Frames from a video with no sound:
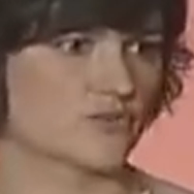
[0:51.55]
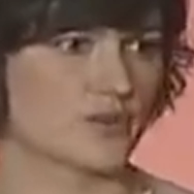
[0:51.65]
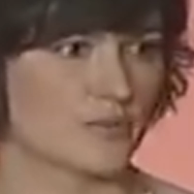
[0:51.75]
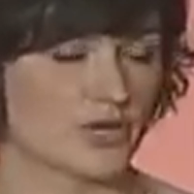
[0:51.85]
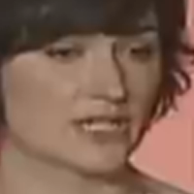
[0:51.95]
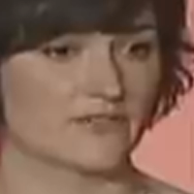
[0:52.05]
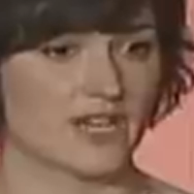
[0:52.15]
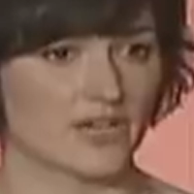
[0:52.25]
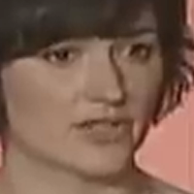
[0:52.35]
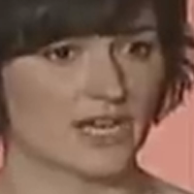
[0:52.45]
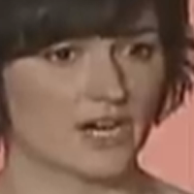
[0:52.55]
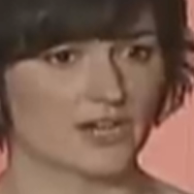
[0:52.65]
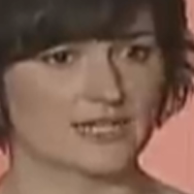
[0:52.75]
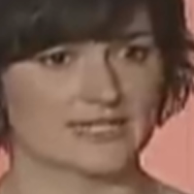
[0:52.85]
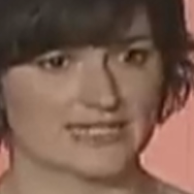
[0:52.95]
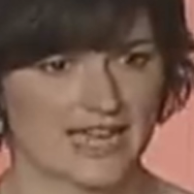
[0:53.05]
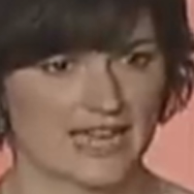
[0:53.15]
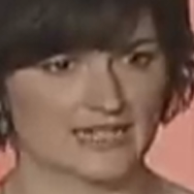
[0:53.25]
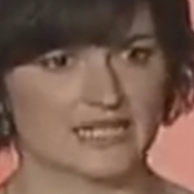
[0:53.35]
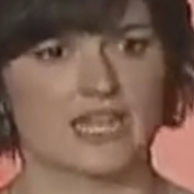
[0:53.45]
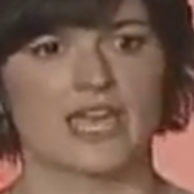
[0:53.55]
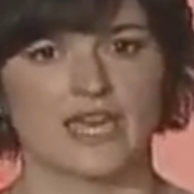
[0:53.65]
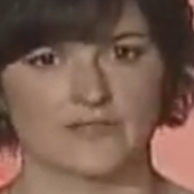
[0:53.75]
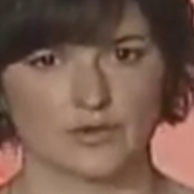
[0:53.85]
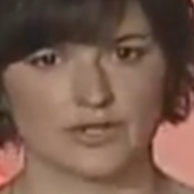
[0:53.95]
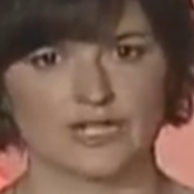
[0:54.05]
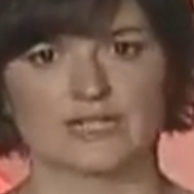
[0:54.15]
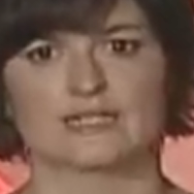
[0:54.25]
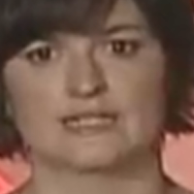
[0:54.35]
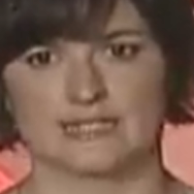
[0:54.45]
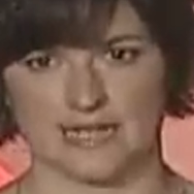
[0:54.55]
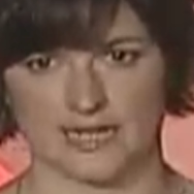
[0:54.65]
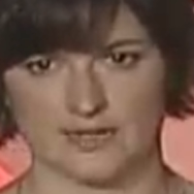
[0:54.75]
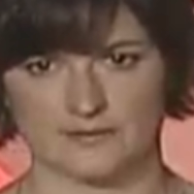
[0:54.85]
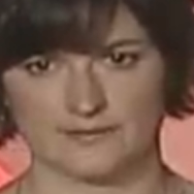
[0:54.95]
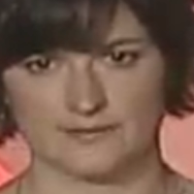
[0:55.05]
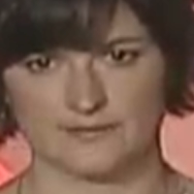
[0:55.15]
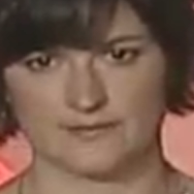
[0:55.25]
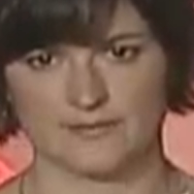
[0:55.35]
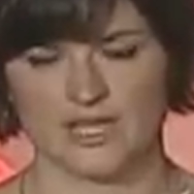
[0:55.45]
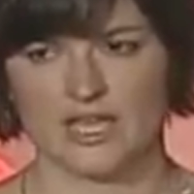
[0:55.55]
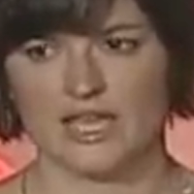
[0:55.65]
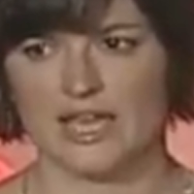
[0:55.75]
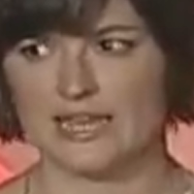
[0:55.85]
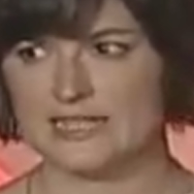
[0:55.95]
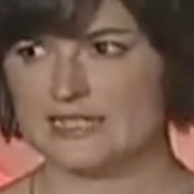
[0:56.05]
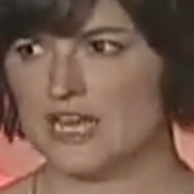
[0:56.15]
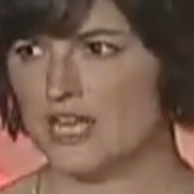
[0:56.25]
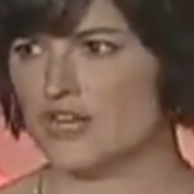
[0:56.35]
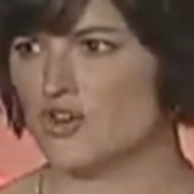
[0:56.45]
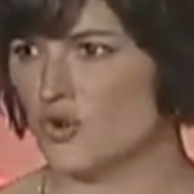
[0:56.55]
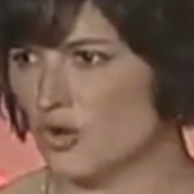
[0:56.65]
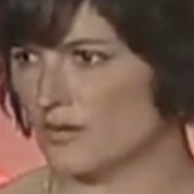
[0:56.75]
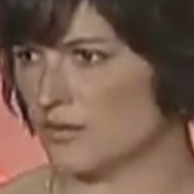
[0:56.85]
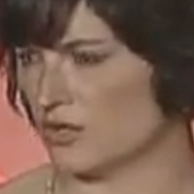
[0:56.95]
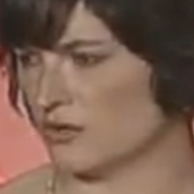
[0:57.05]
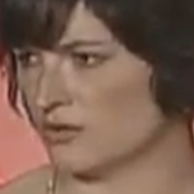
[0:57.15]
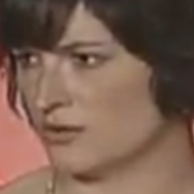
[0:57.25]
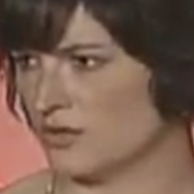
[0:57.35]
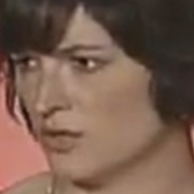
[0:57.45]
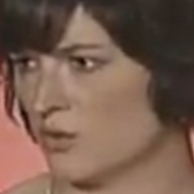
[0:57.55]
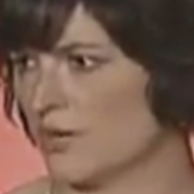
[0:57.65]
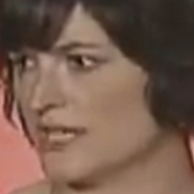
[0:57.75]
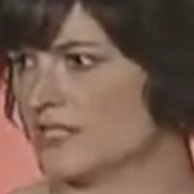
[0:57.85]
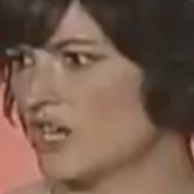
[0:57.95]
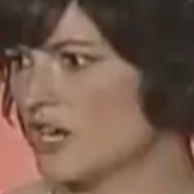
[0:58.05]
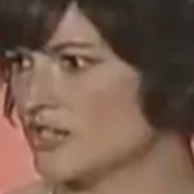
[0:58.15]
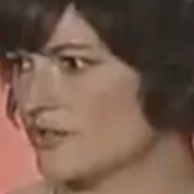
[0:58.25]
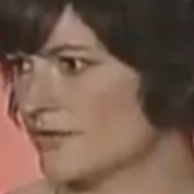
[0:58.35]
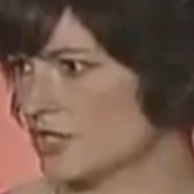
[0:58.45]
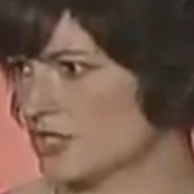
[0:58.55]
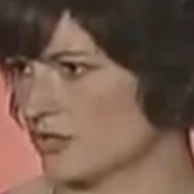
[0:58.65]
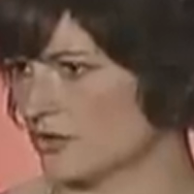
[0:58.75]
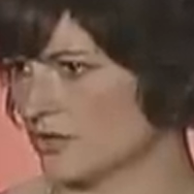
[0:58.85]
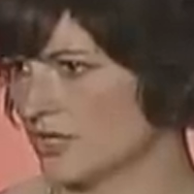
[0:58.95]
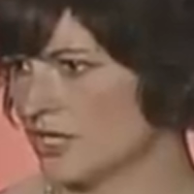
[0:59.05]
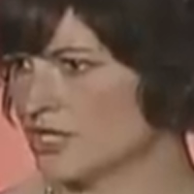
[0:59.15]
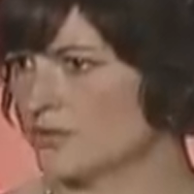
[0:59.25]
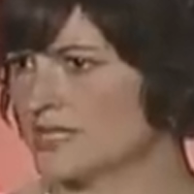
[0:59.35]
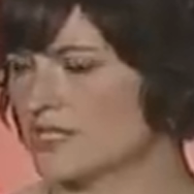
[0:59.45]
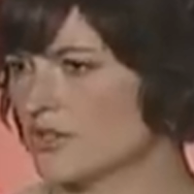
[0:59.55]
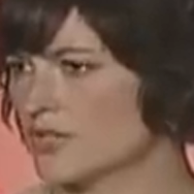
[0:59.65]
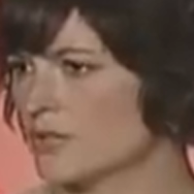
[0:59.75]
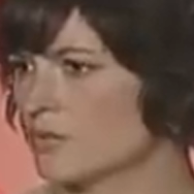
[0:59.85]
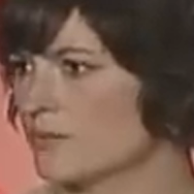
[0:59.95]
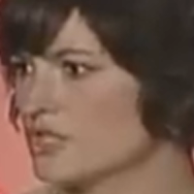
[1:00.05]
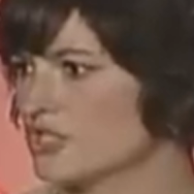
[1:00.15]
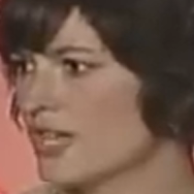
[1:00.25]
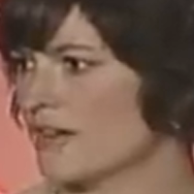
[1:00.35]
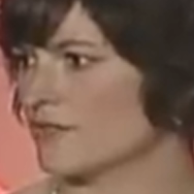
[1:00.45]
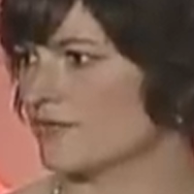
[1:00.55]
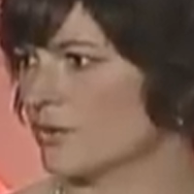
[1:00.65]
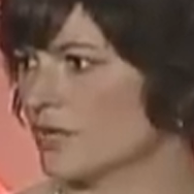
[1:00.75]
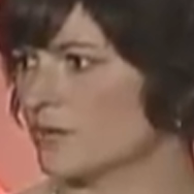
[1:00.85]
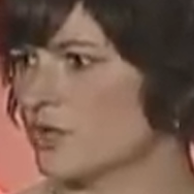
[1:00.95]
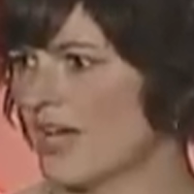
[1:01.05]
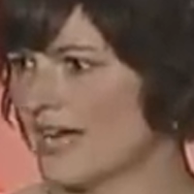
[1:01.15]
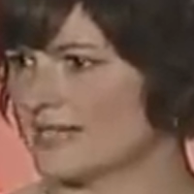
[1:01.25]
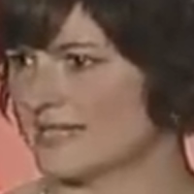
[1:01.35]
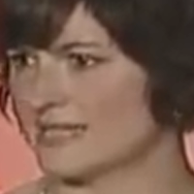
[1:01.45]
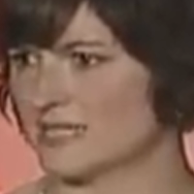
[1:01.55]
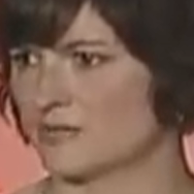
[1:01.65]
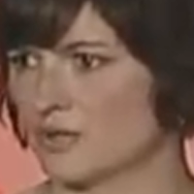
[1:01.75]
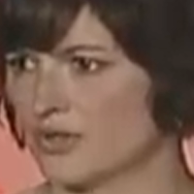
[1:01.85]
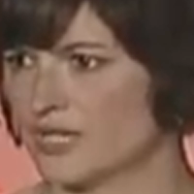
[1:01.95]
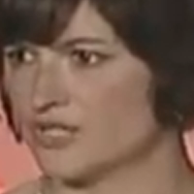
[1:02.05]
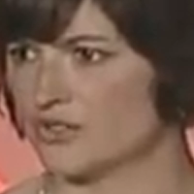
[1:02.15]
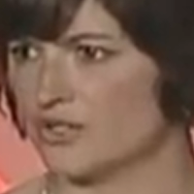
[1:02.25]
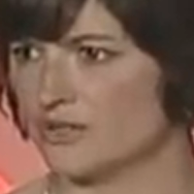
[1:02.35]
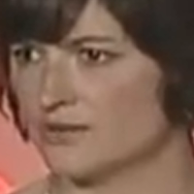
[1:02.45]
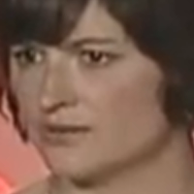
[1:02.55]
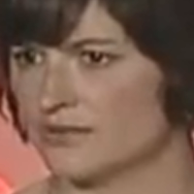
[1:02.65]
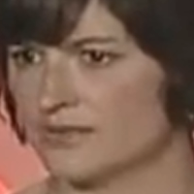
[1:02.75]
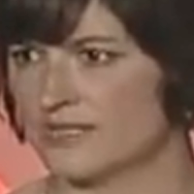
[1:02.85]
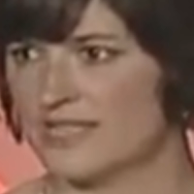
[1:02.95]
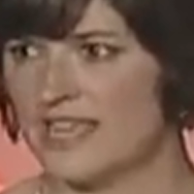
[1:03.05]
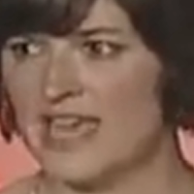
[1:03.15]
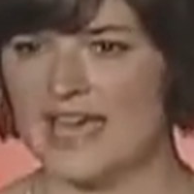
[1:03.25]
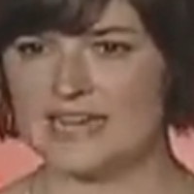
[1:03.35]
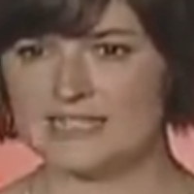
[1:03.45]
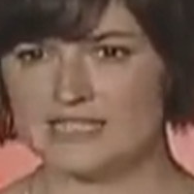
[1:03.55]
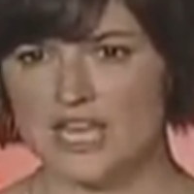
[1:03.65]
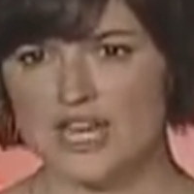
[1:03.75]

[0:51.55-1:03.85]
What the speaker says: to reproductive health care is attacked every day. And it's not normal when it's controversial to assert that women should have affordable access to birth control. And it's